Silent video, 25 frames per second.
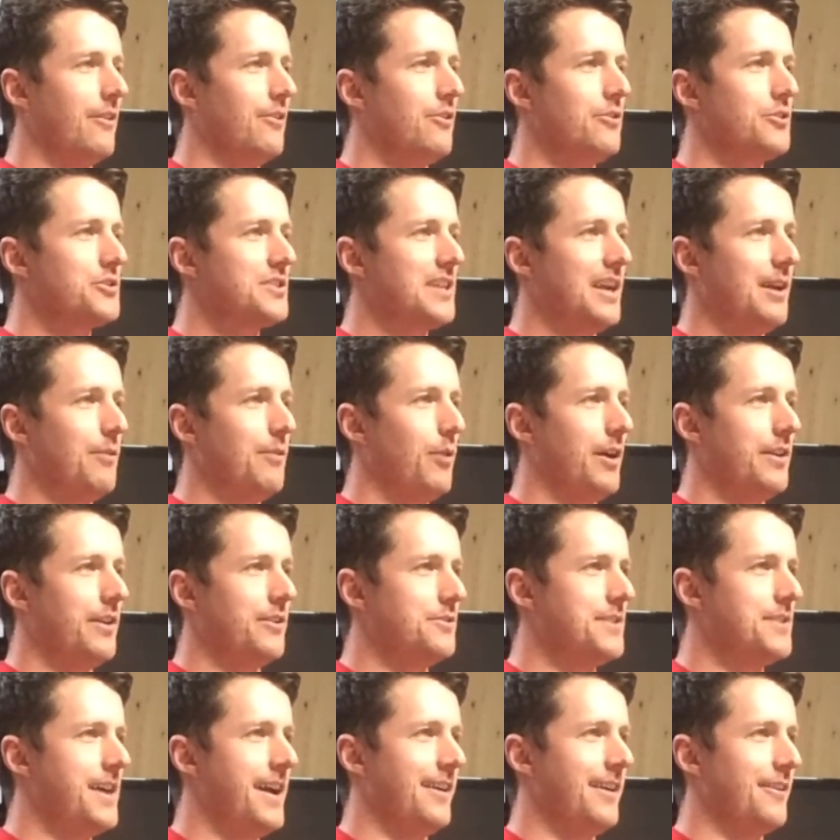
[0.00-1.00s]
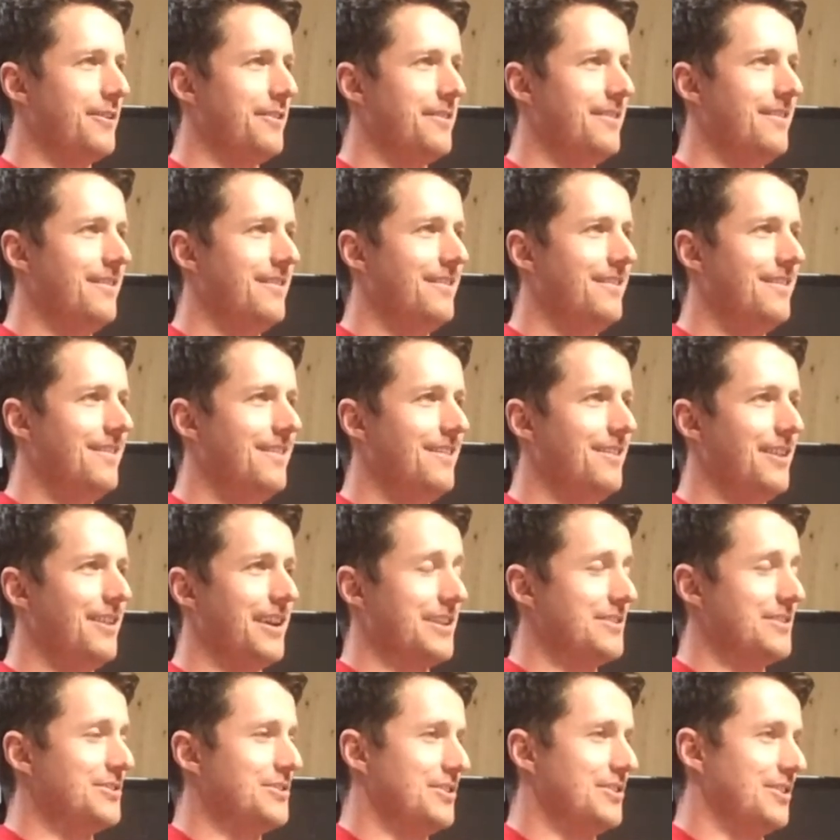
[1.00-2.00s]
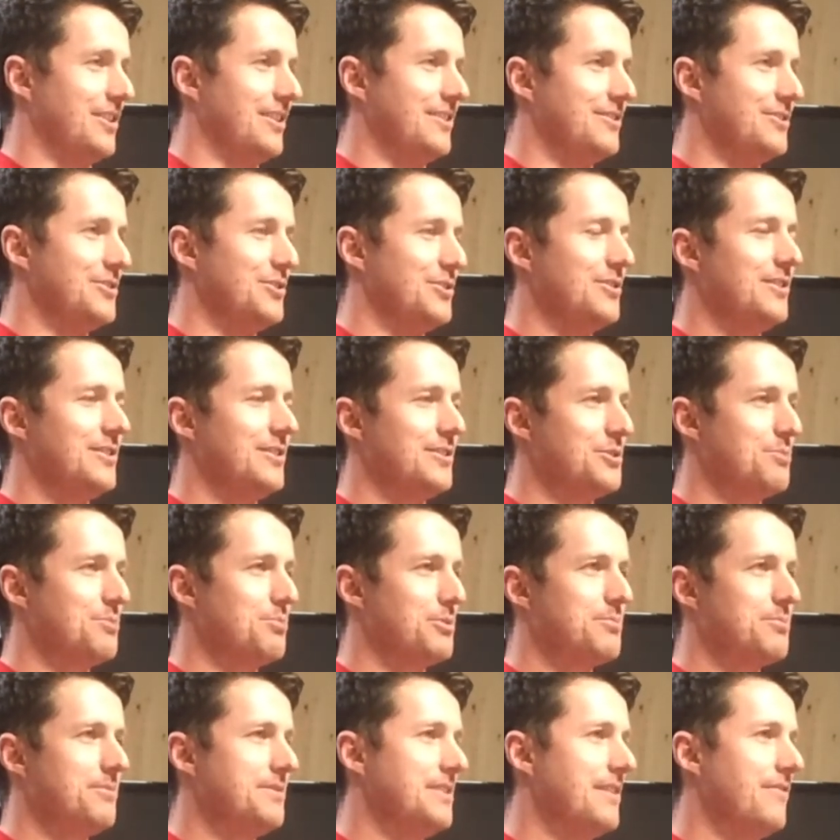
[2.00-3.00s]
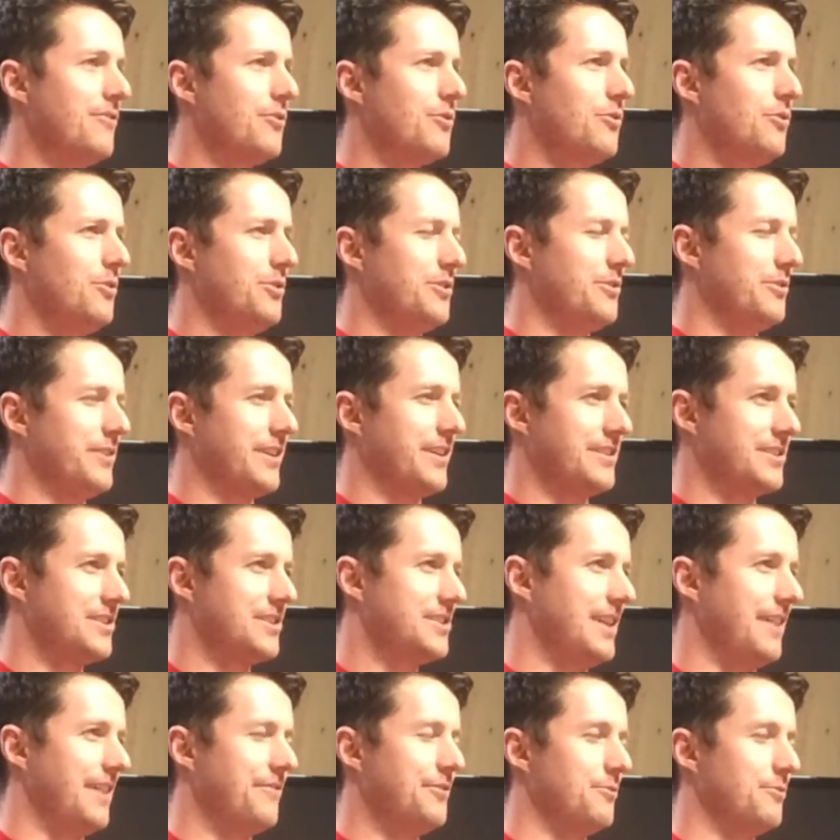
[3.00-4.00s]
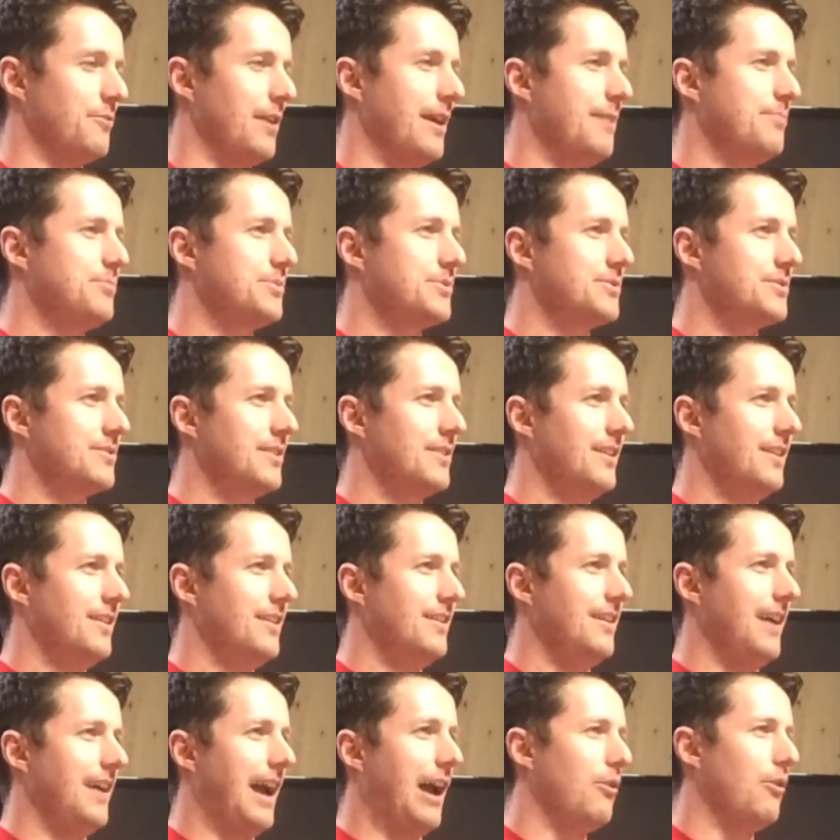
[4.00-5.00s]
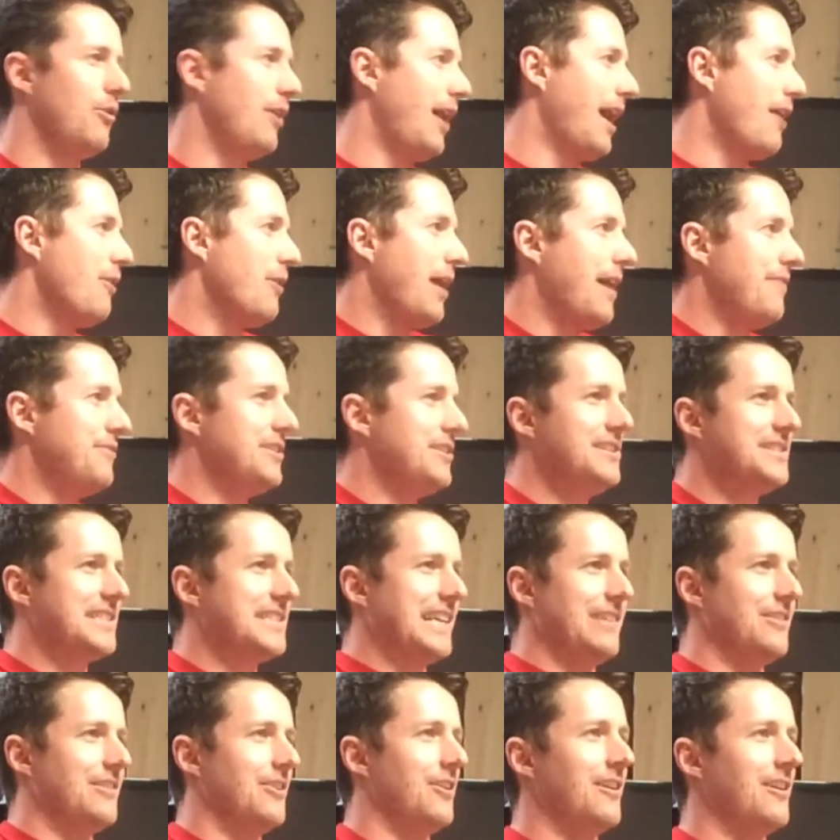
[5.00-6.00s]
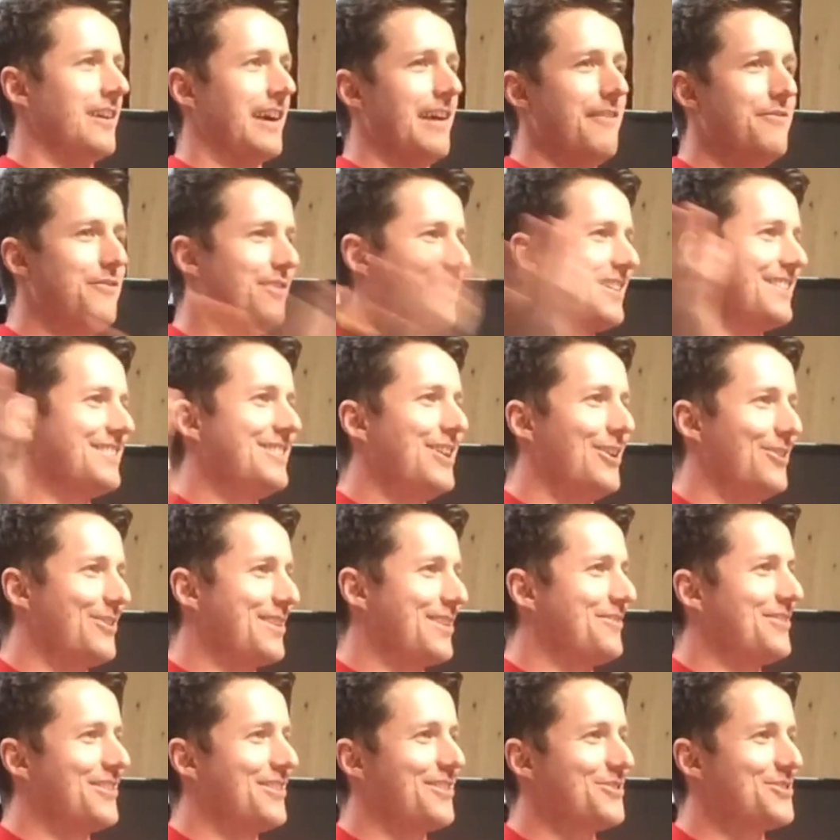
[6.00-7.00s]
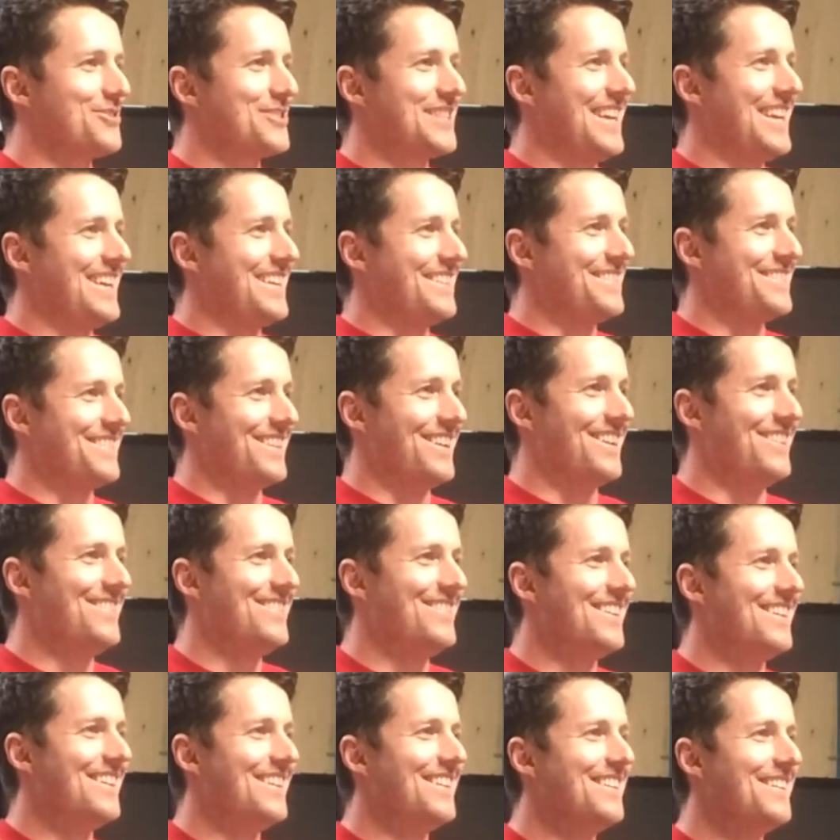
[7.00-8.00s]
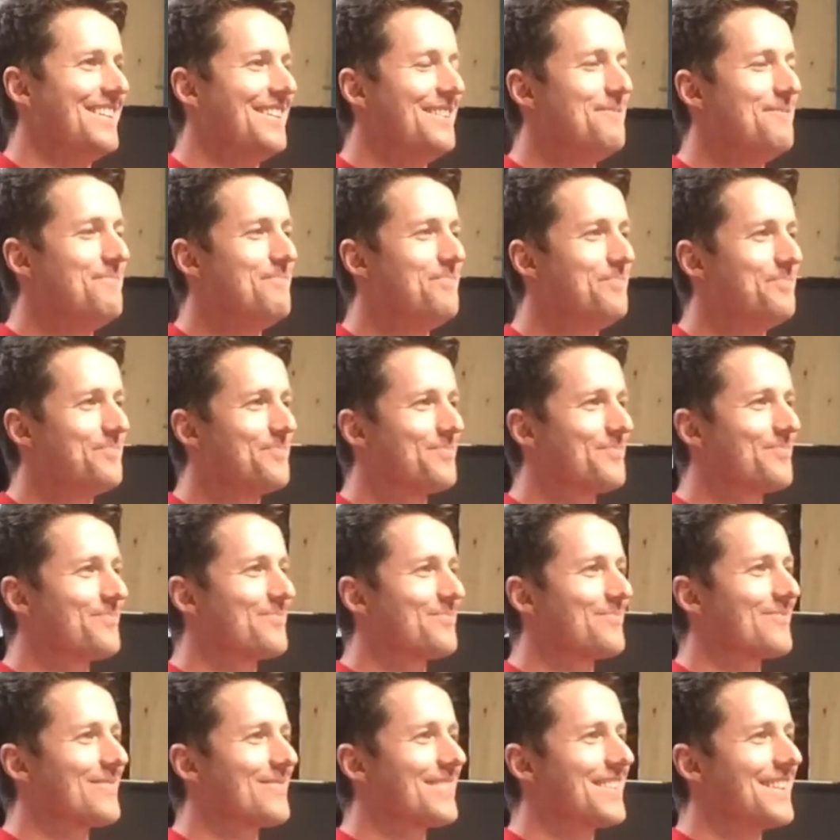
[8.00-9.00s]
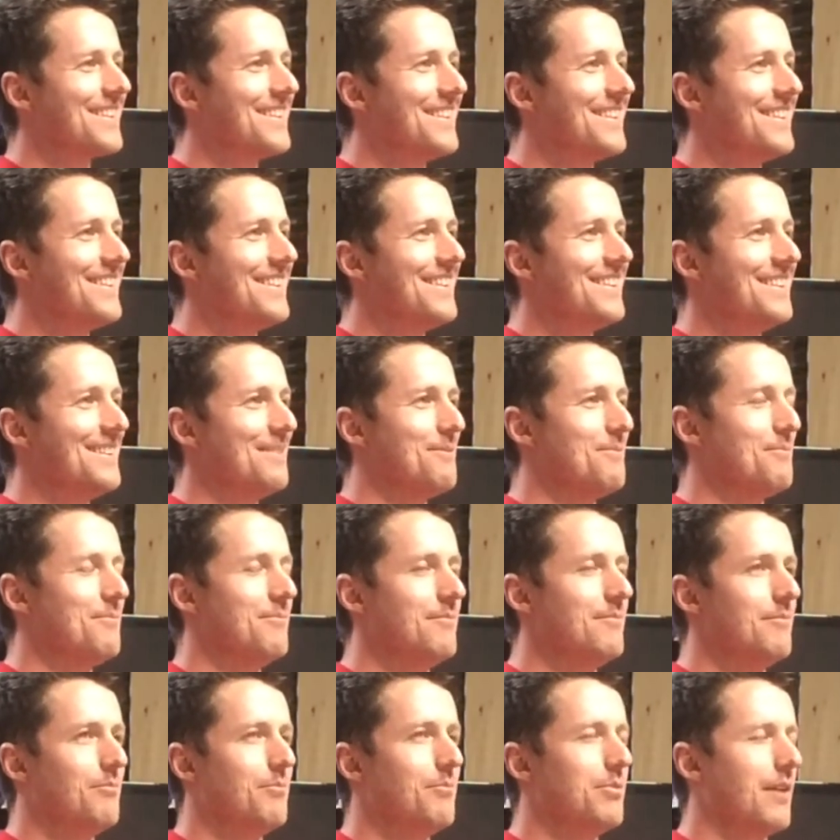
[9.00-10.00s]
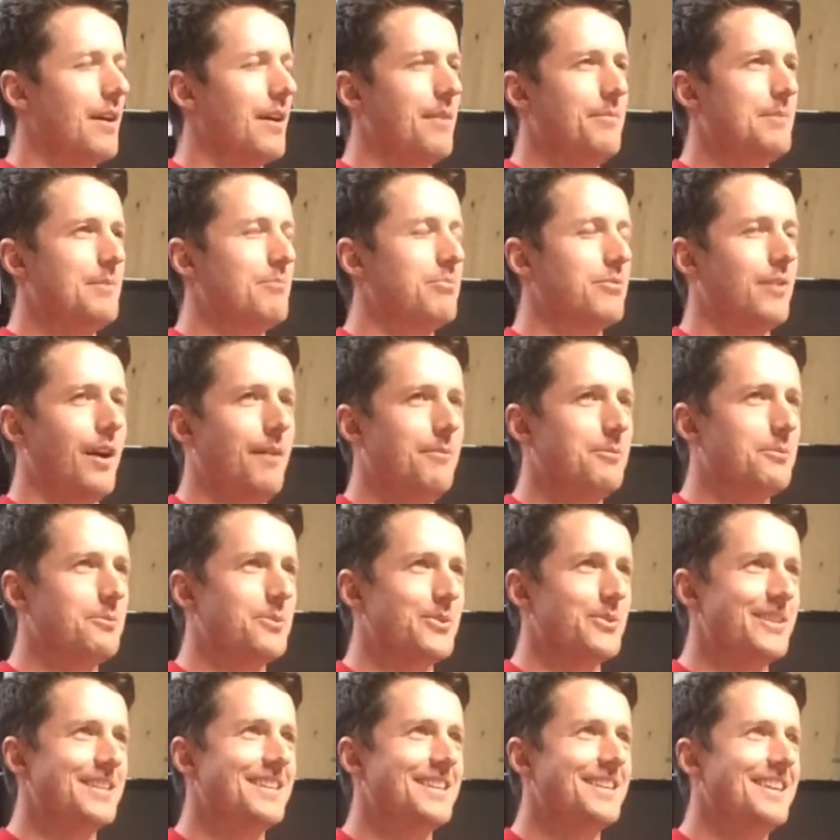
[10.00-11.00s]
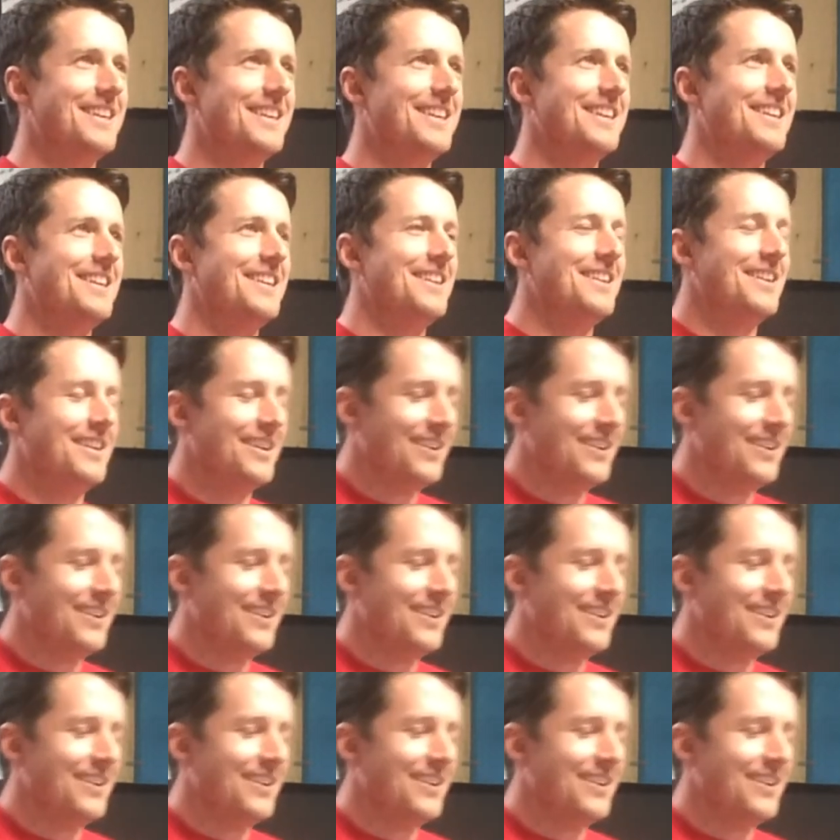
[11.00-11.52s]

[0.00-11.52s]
I don't understand why they're tired. Yeah. Like, is it supposed to be difficult? He only got 7 reps. How heavy is that log? I fucking don't even understand. I think I could straight press like 450 for a couple. I mean, probably.